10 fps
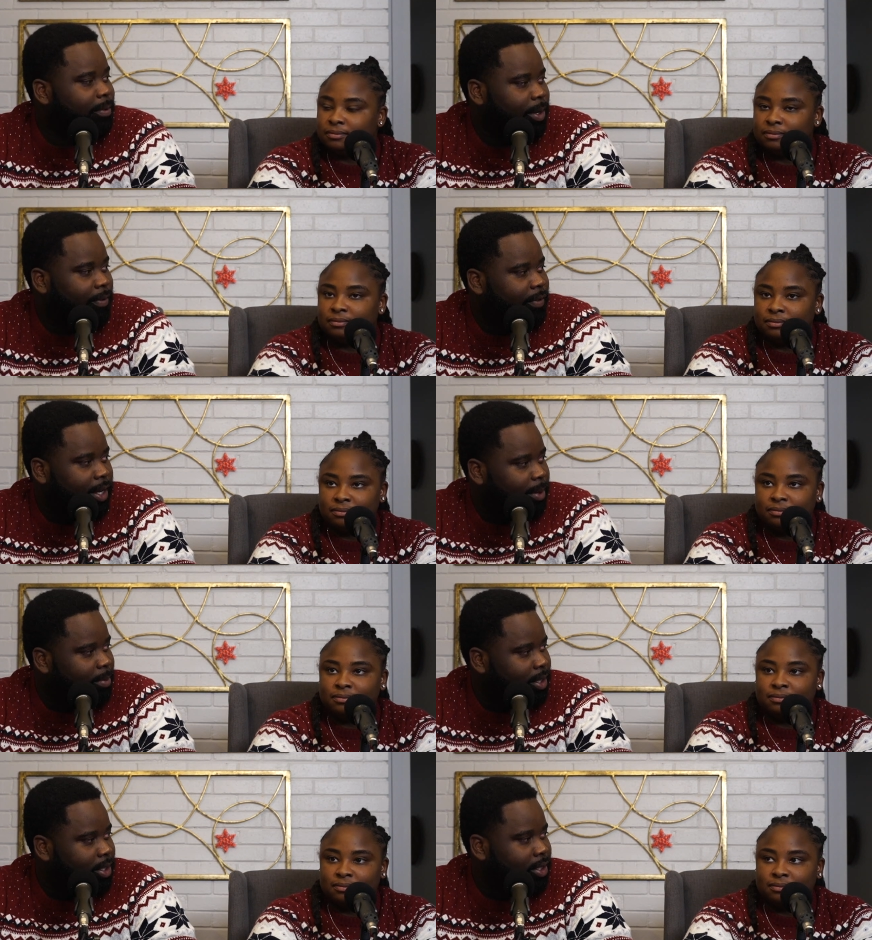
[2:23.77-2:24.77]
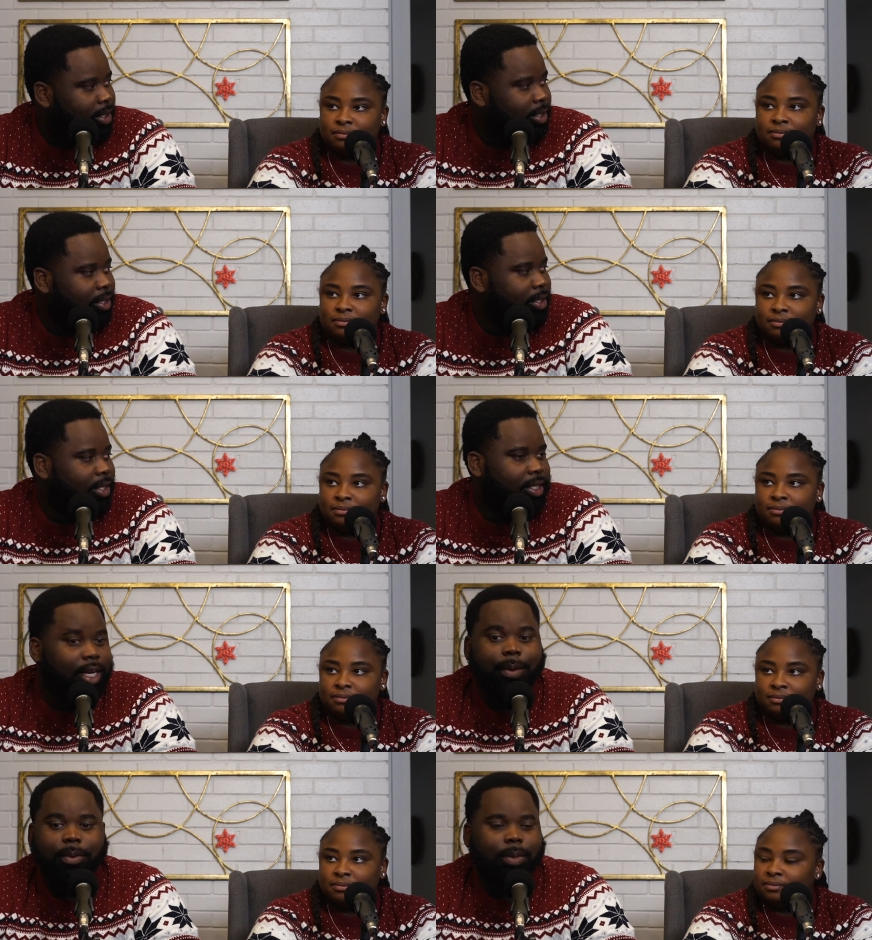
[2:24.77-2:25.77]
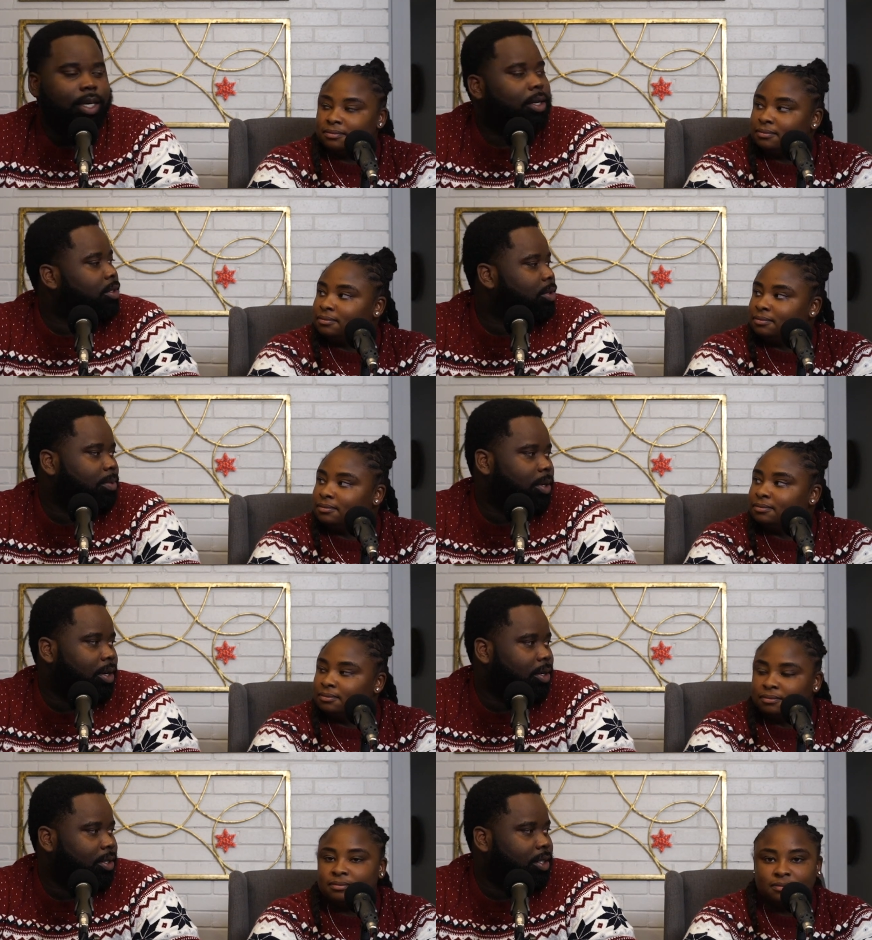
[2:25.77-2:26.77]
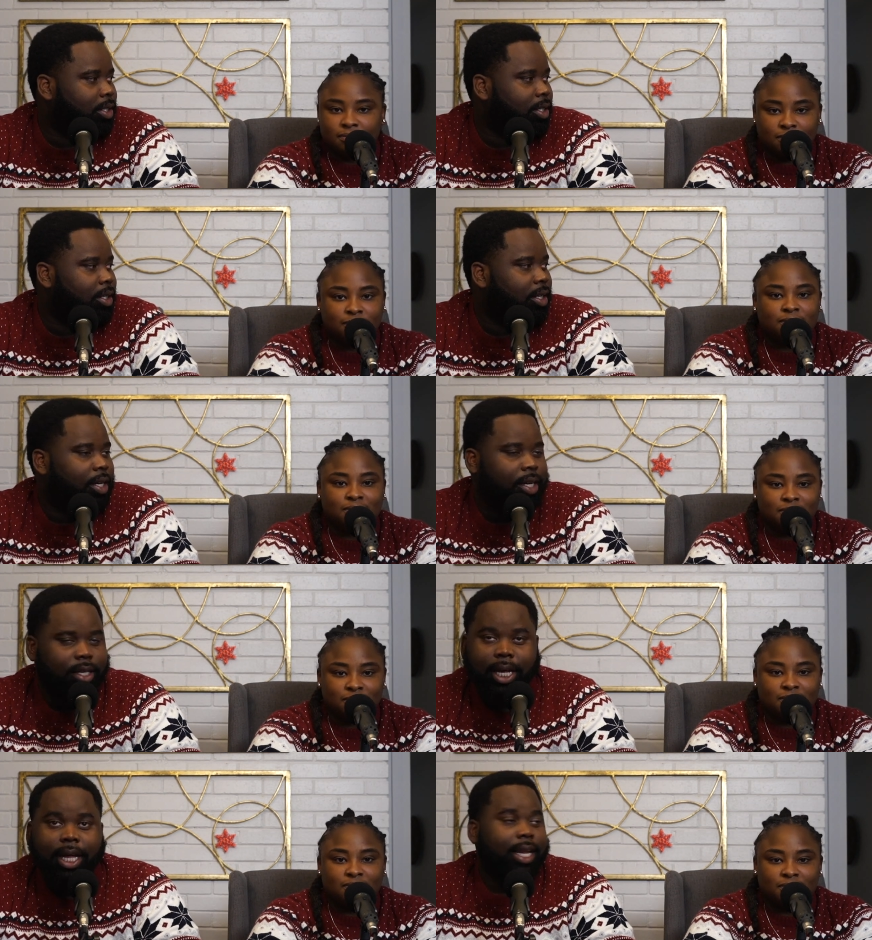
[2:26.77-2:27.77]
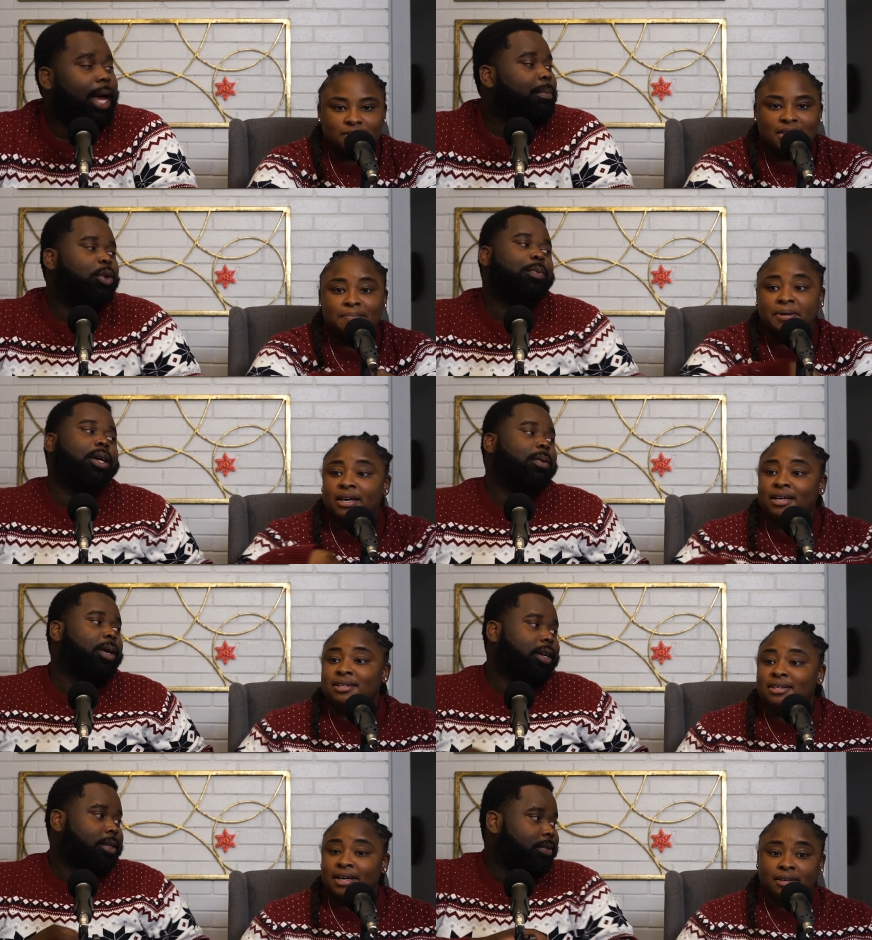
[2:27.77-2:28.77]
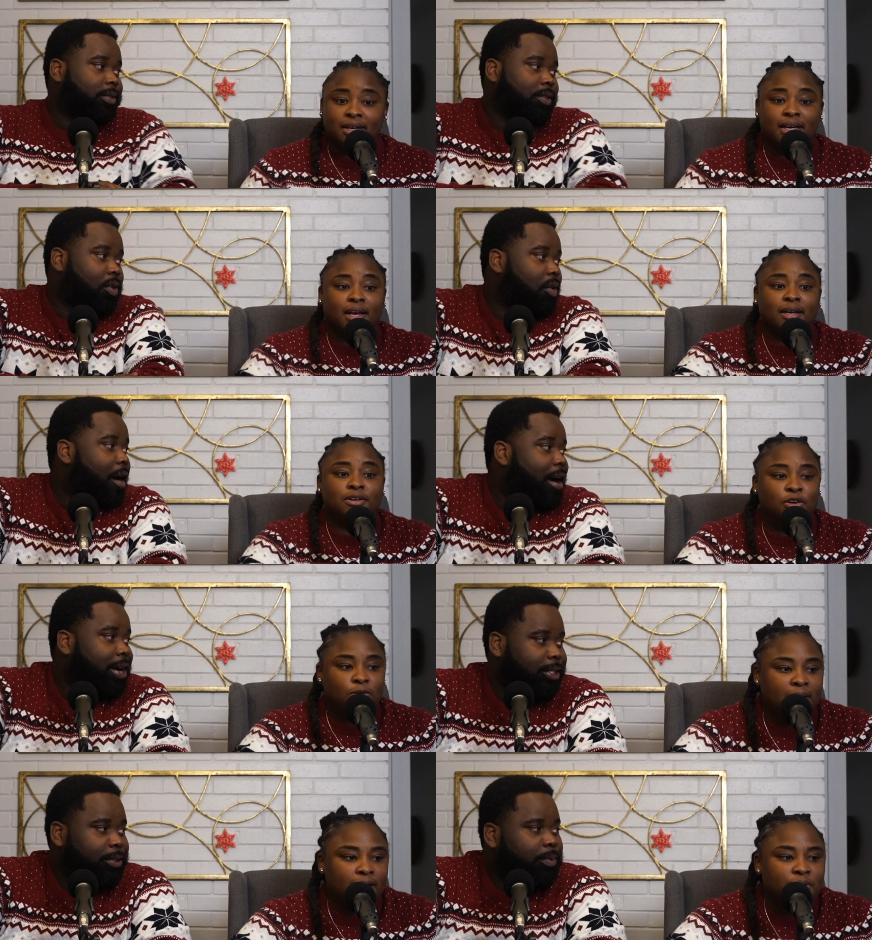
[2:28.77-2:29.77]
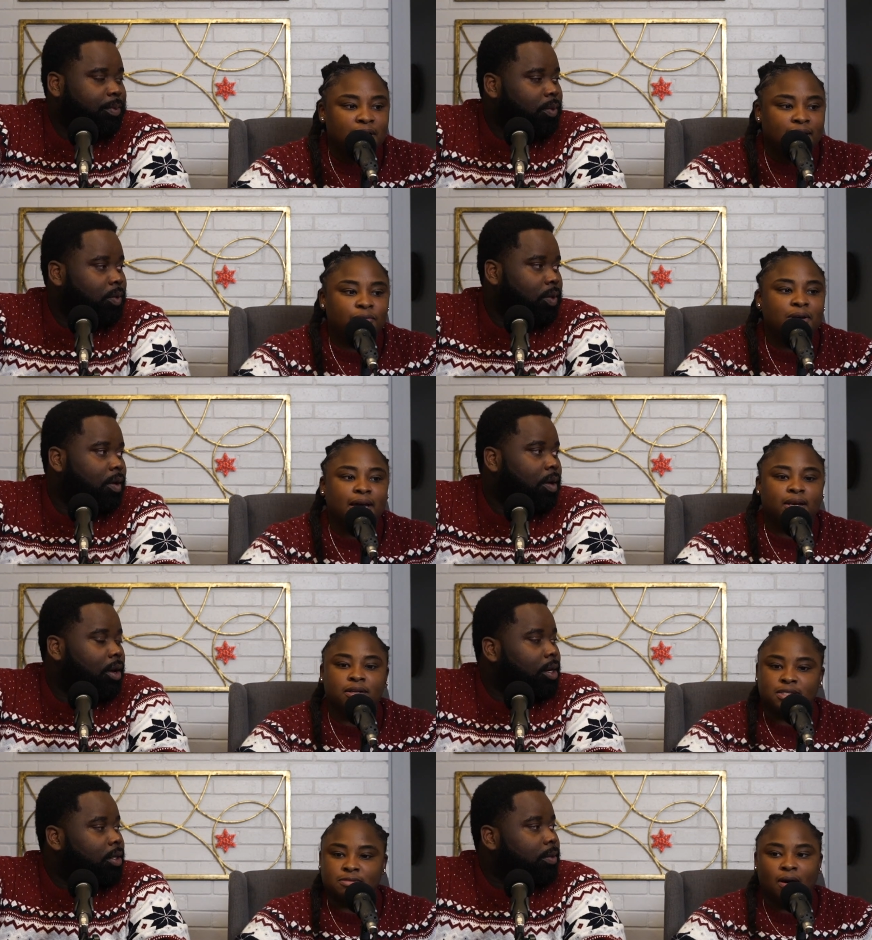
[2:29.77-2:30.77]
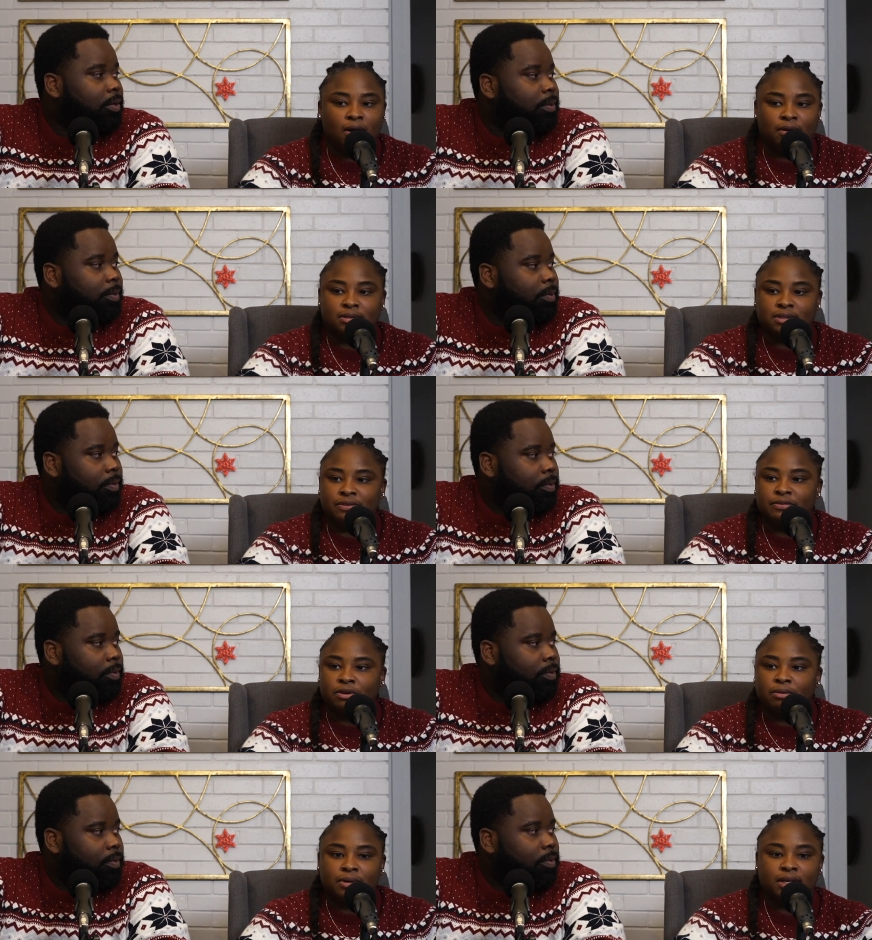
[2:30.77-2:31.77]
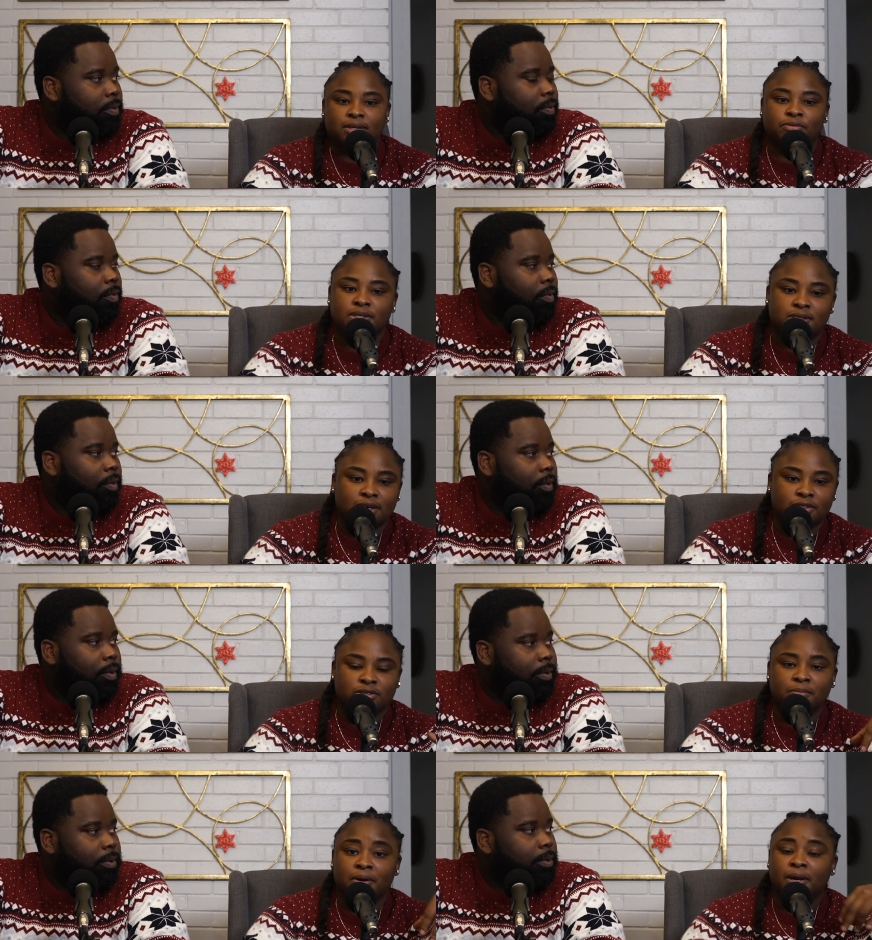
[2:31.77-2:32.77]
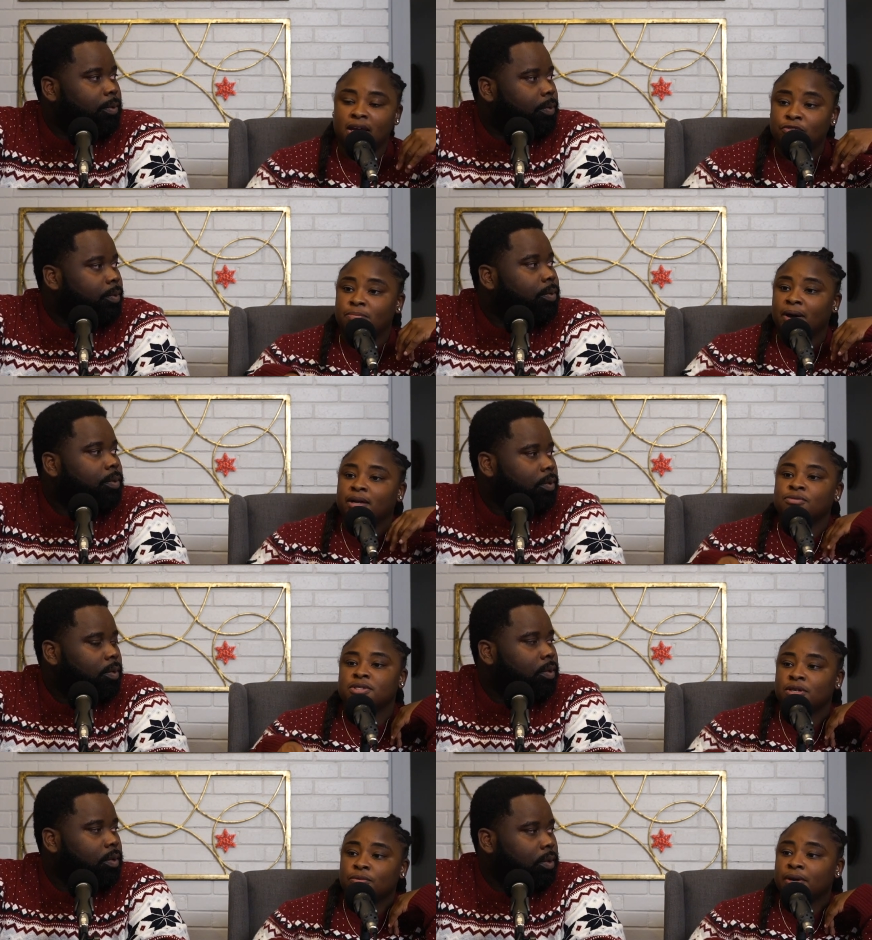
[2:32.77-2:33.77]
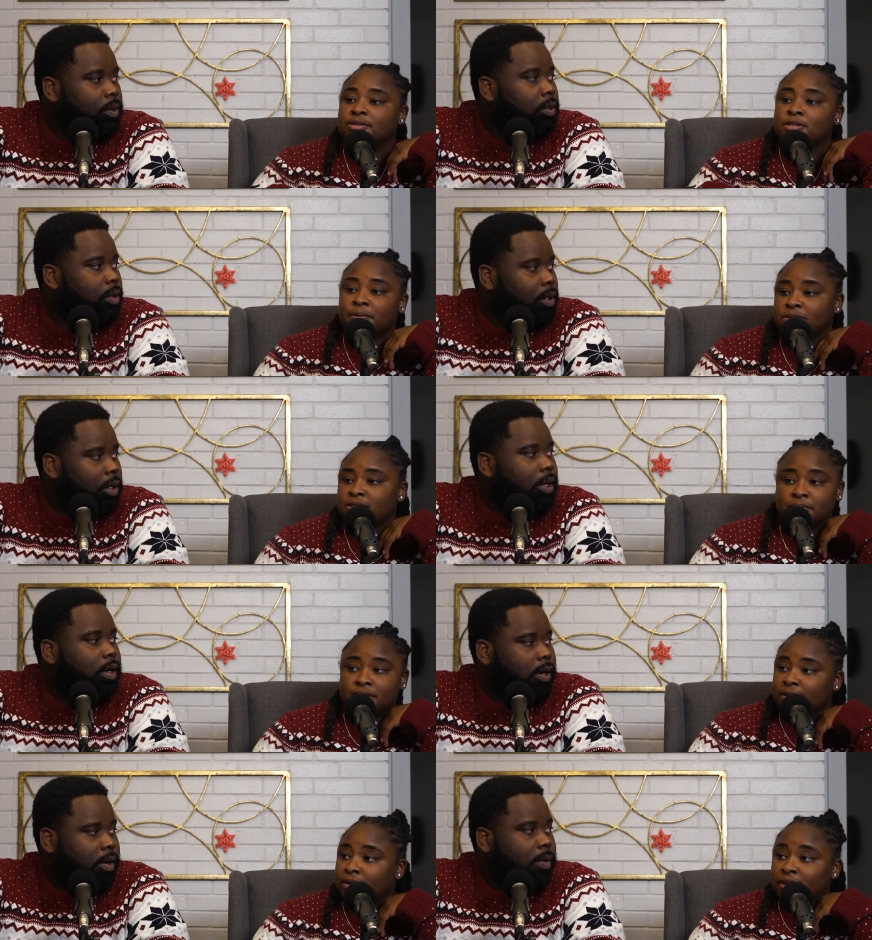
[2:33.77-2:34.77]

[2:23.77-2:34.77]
Speaker 1: from their families, the time to meet on Zoom calls, that that and be and dedic- and like nobody
Speaker 2: we had we had little small stuff you know that with scheduling, but everybody was here when they were supposed to be here.